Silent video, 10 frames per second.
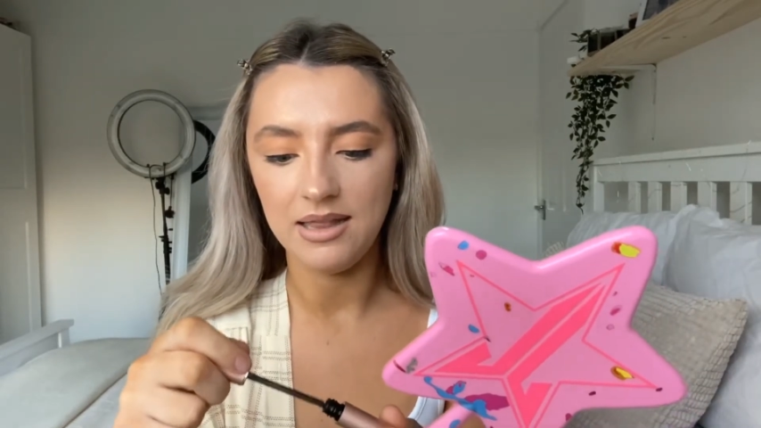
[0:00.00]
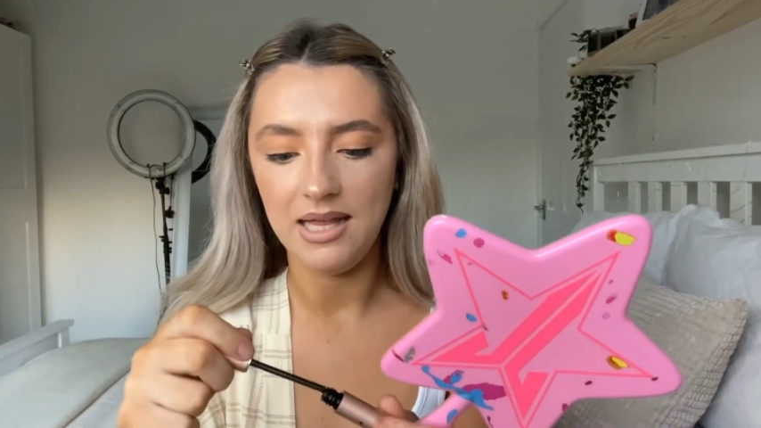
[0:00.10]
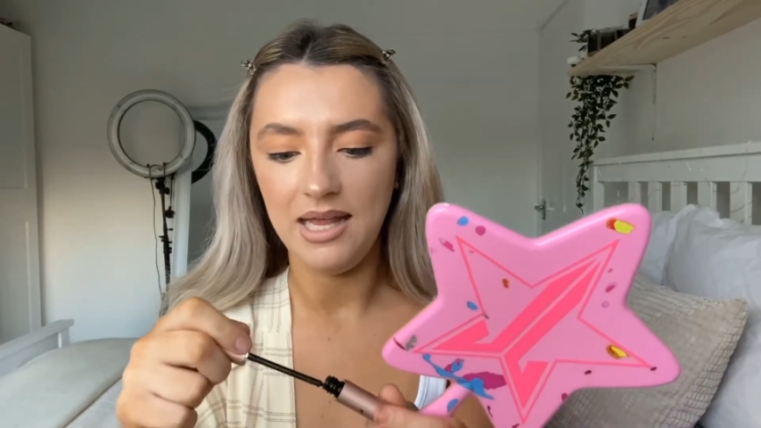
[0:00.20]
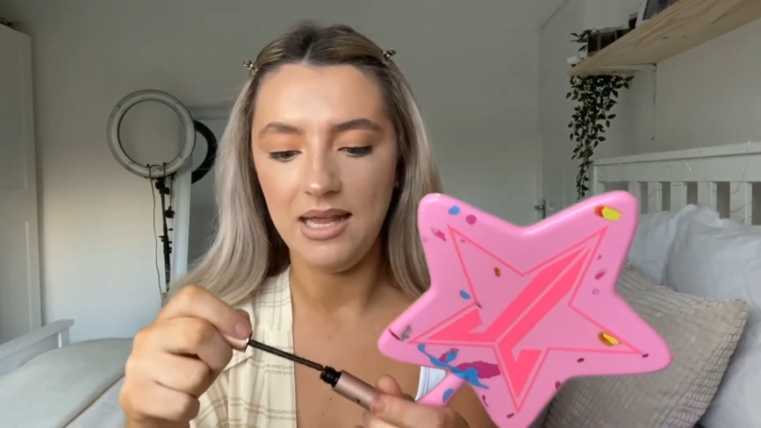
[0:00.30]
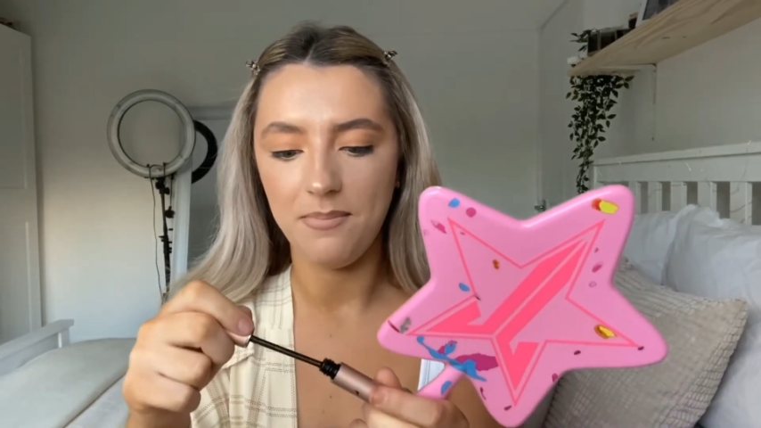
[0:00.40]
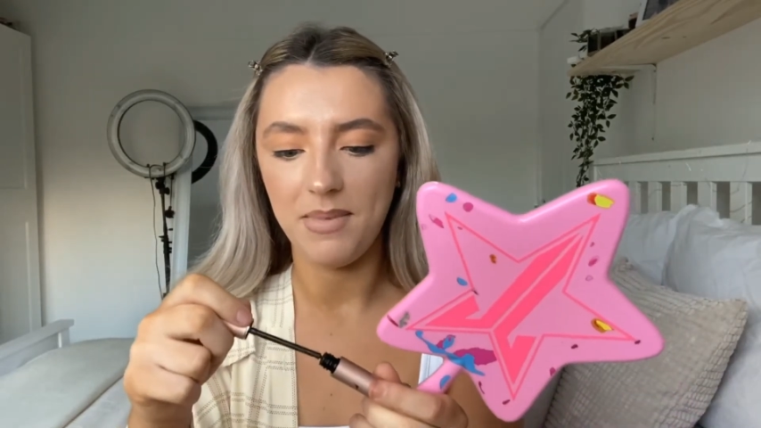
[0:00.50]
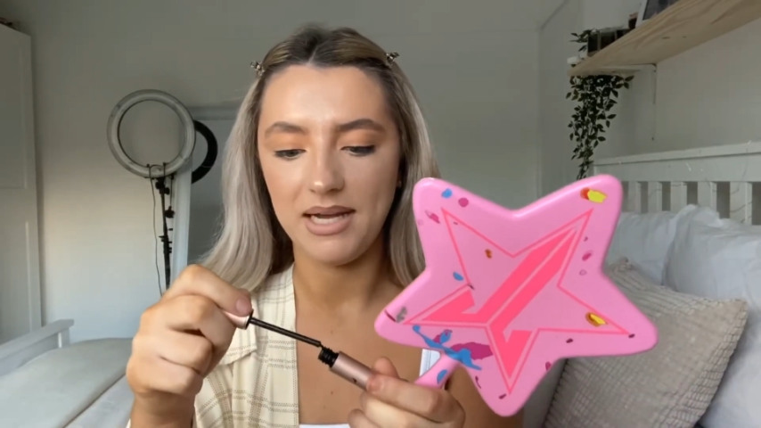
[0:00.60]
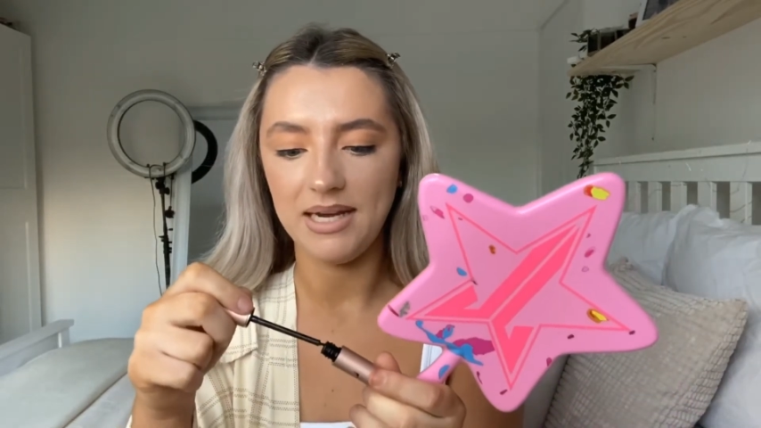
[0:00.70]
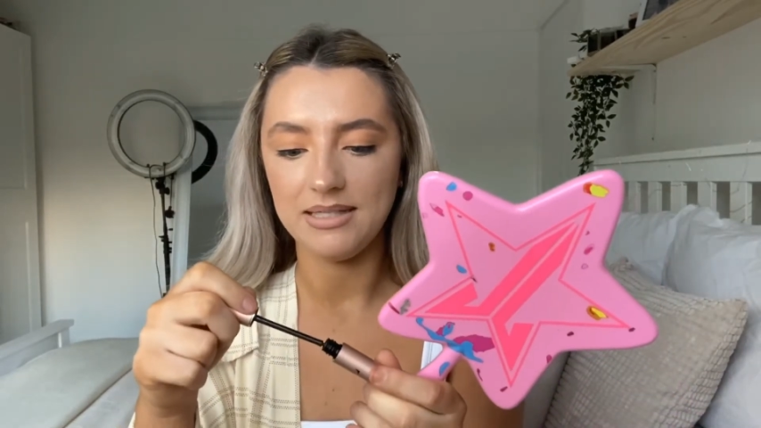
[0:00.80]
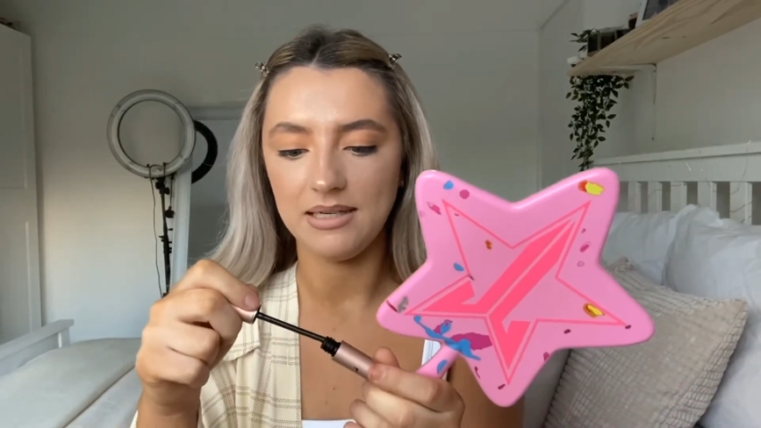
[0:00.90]
the
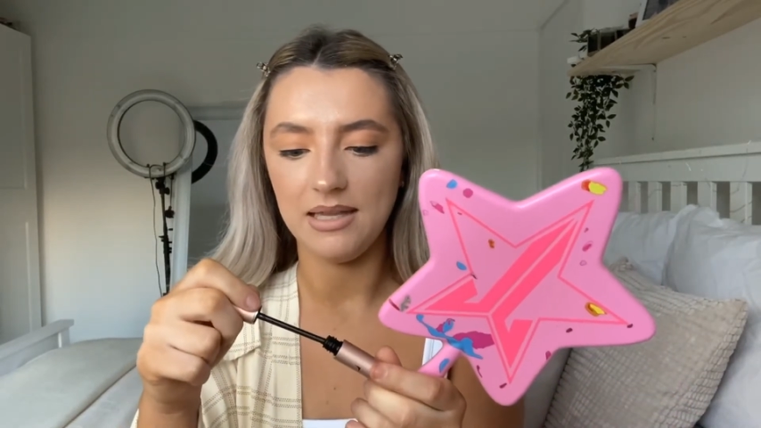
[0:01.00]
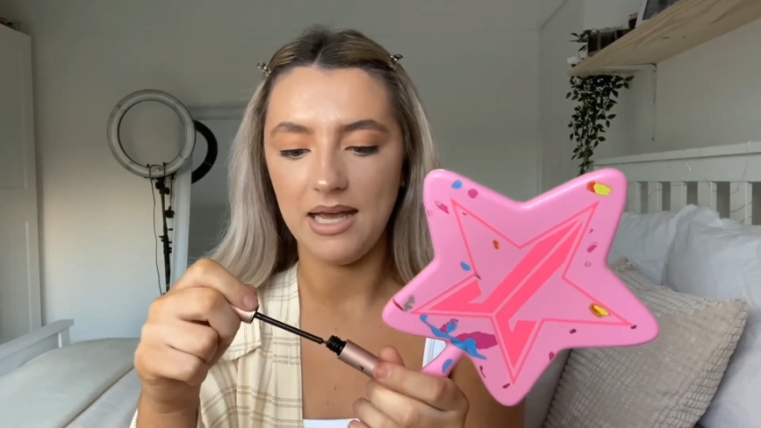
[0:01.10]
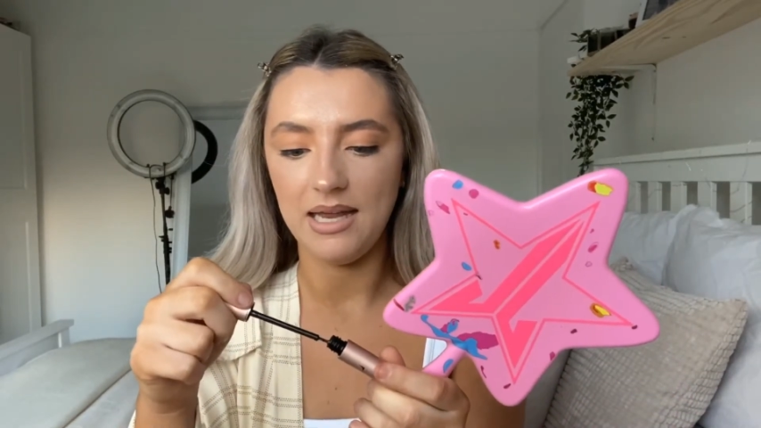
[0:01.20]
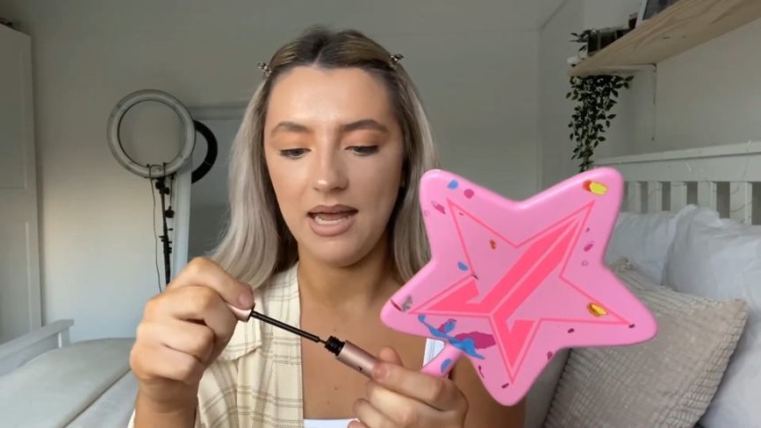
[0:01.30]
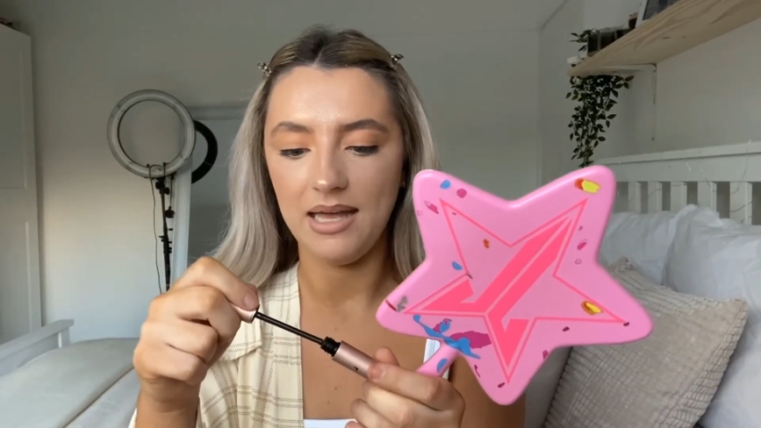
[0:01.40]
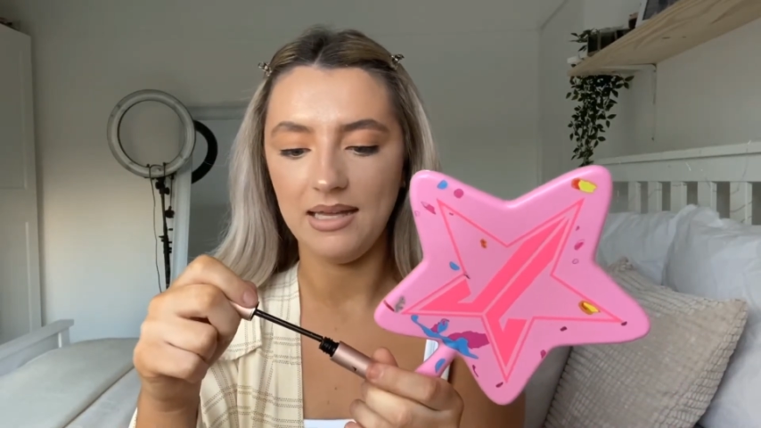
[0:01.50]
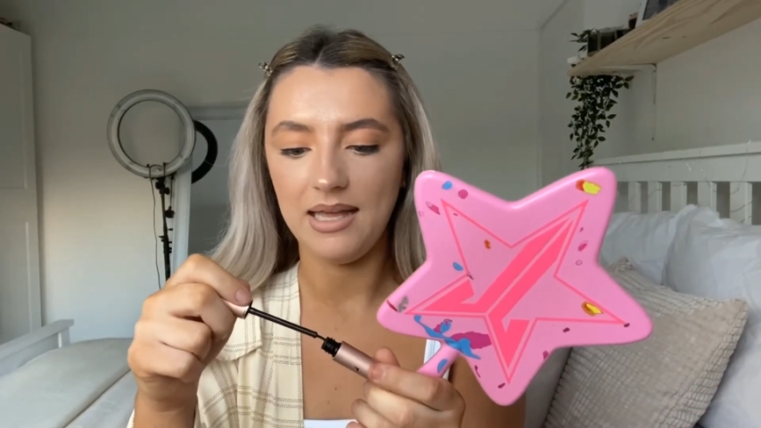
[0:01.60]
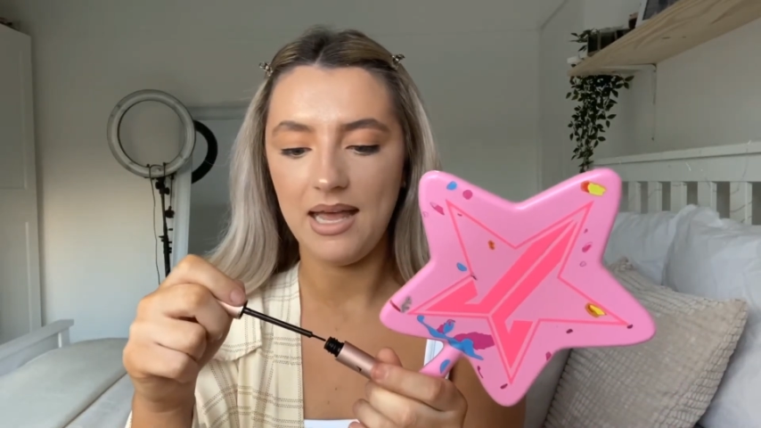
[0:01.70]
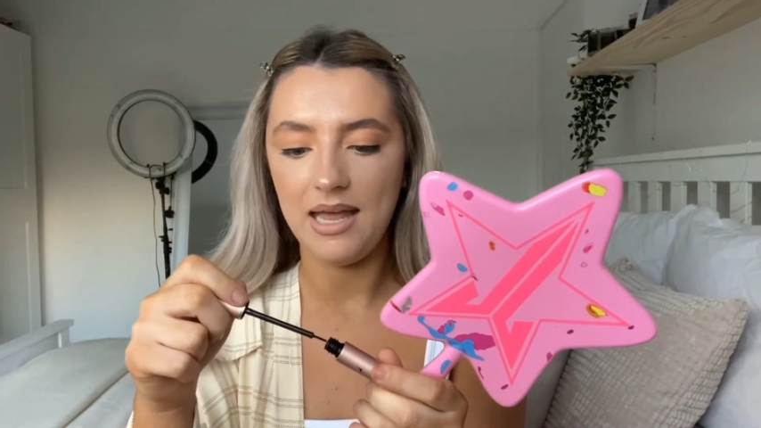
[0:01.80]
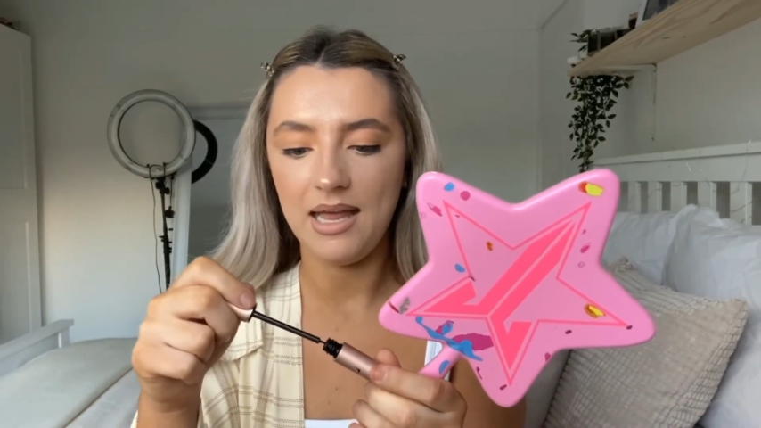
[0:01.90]
magnetic liner
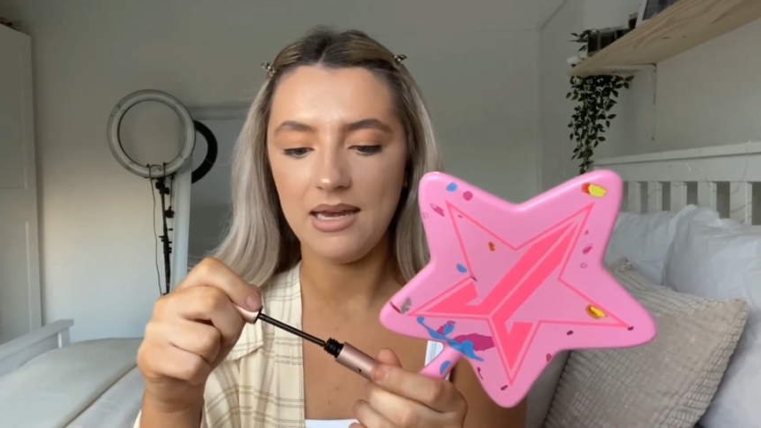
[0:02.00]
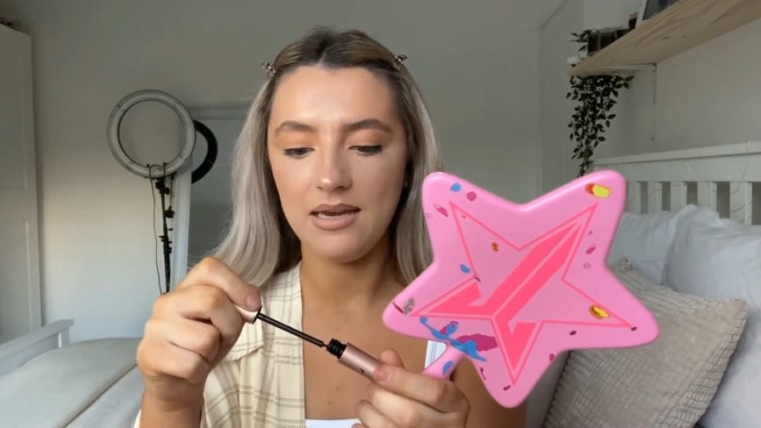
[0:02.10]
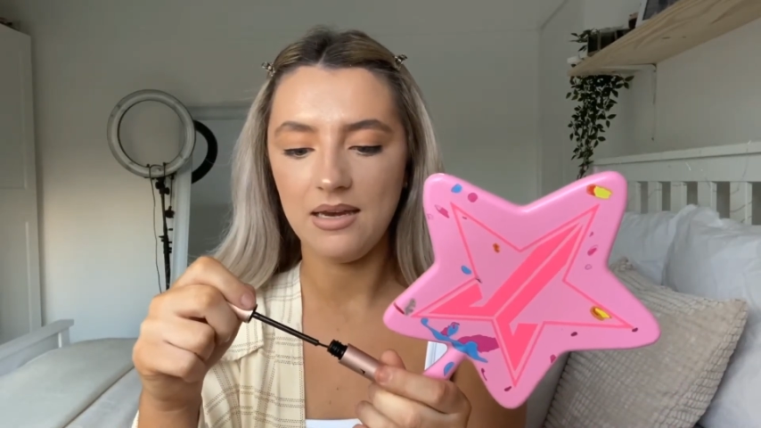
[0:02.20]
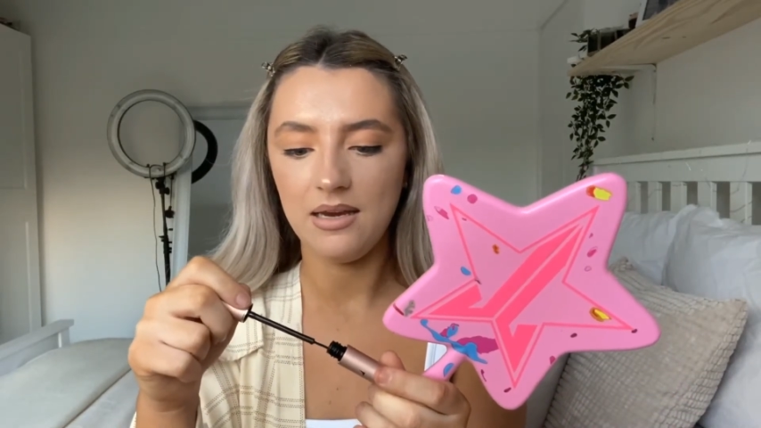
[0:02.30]
again,